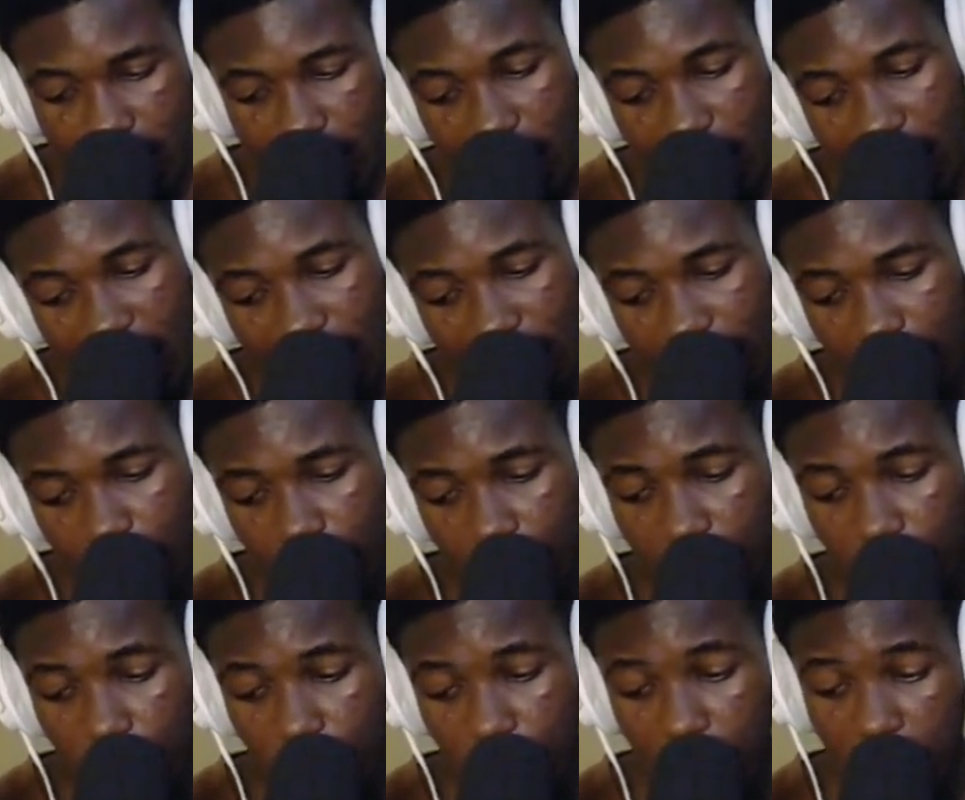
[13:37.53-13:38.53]
Are we going
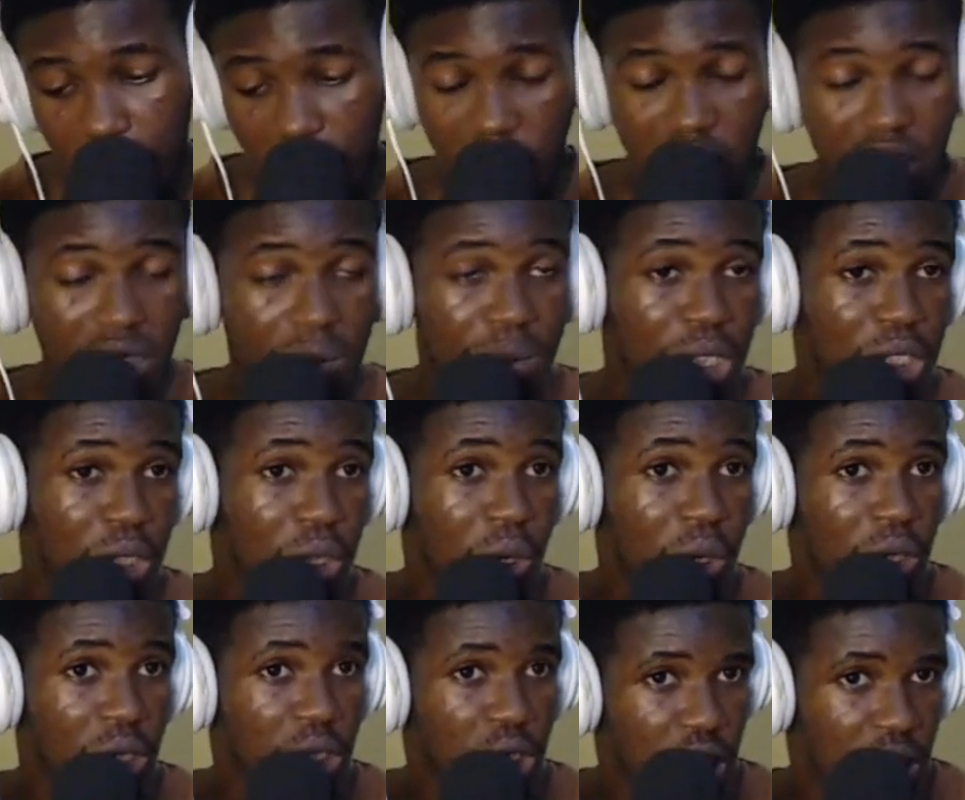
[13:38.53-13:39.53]
to go to C major
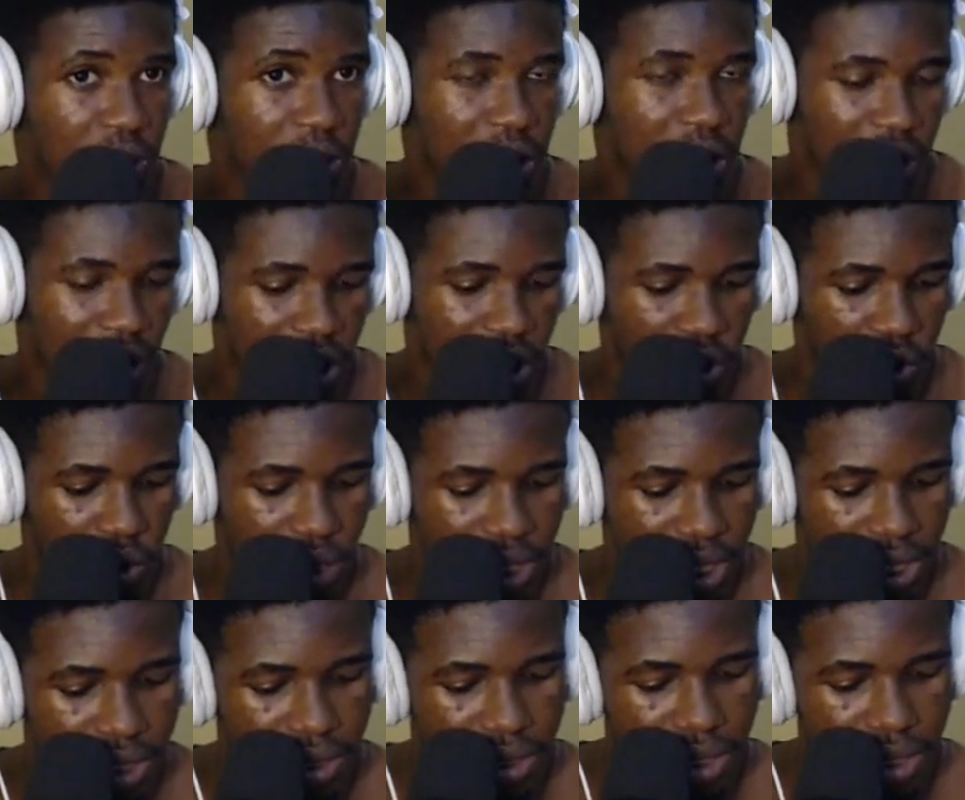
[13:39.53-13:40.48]
or G major? Let's try that.